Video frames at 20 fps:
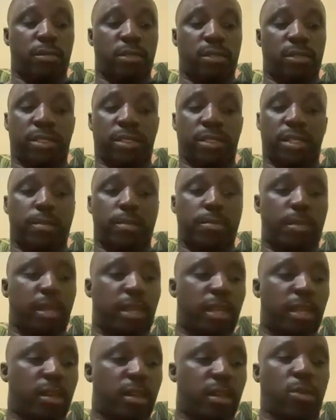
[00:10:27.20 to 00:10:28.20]
started
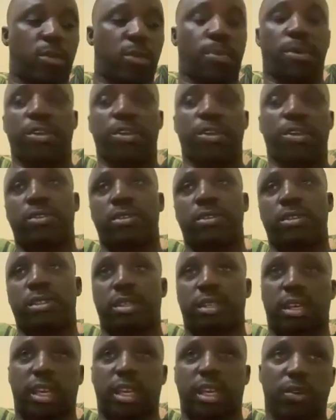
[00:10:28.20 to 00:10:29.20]
making
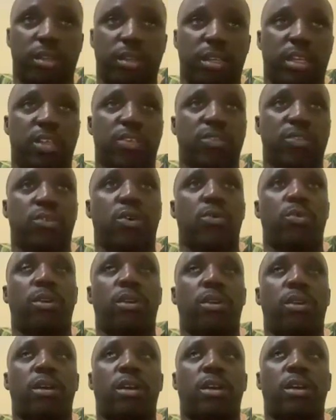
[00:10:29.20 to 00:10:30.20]
operations and killed his
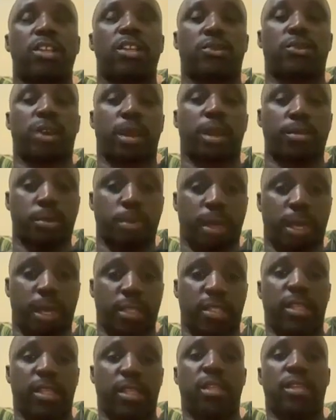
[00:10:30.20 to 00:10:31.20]
own
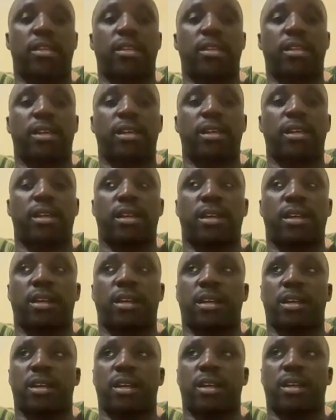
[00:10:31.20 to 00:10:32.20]
tribesmate and
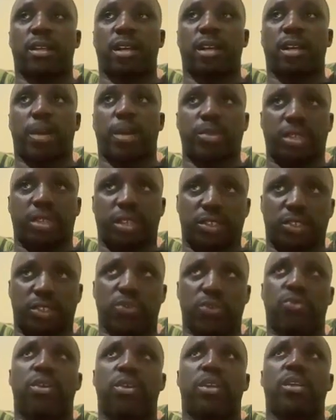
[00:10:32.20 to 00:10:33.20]
captured
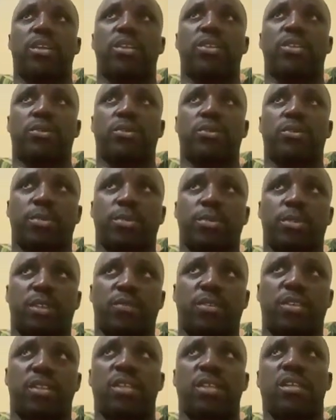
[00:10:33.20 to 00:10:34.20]
children into
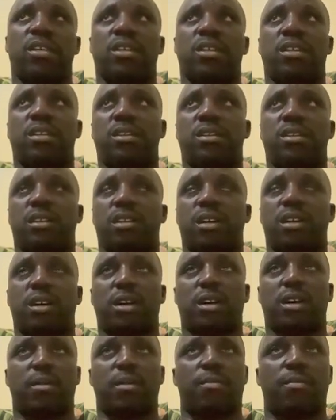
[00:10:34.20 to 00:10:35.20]
captivity, and
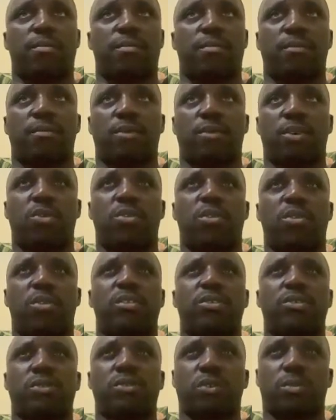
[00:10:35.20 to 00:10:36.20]
all
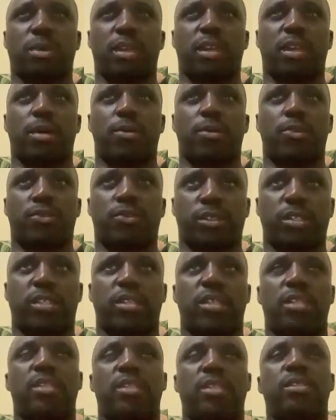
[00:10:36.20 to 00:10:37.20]
these so many
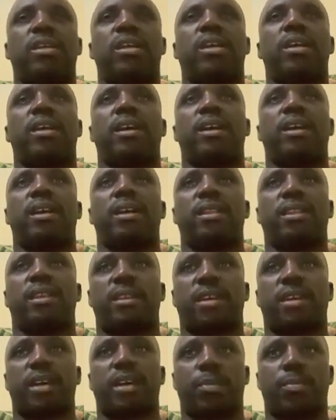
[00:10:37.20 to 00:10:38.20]
atrocities
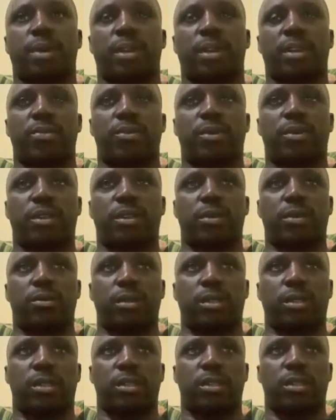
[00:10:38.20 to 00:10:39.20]
that happened
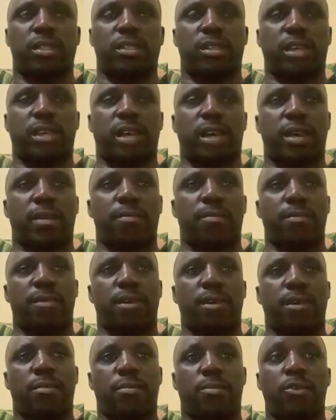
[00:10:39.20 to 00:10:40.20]
within this time.
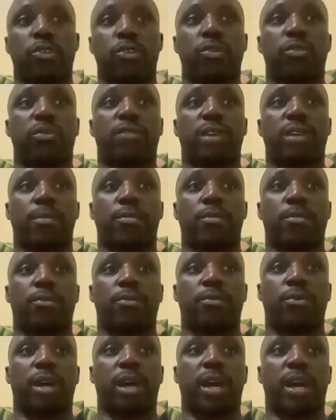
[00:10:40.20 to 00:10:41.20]
Most of them,